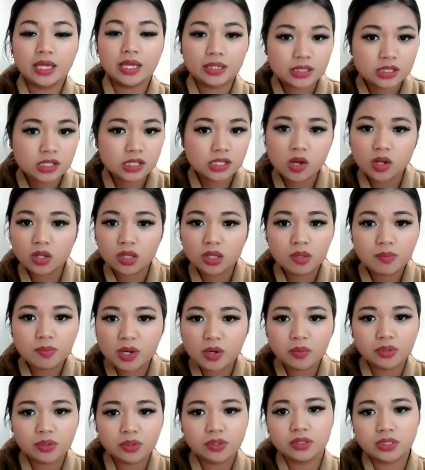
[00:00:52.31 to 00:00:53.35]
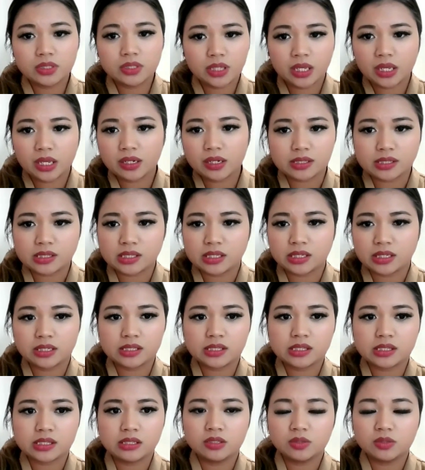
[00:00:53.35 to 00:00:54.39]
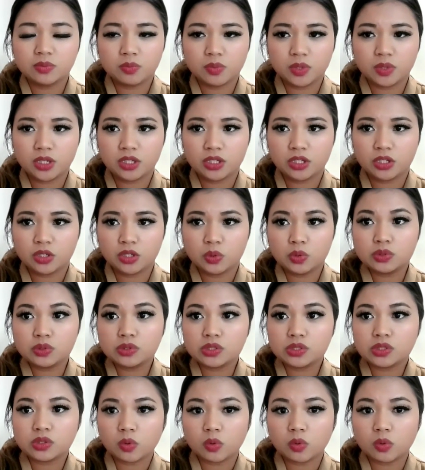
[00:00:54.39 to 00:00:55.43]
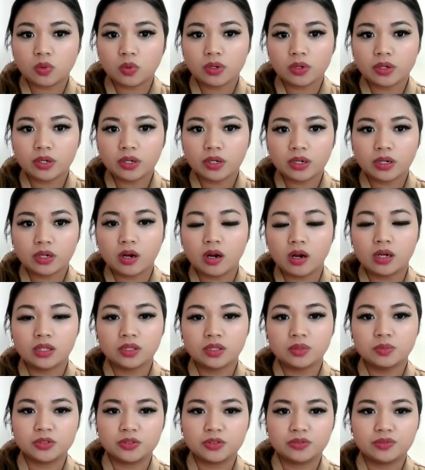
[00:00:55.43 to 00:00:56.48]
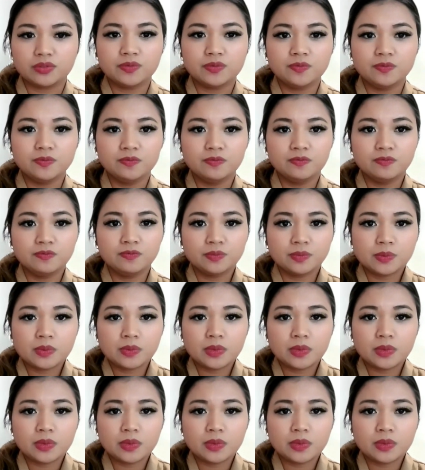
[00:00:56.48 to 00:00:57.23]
And it's all about whether the data is sitting still, being used, or on the move.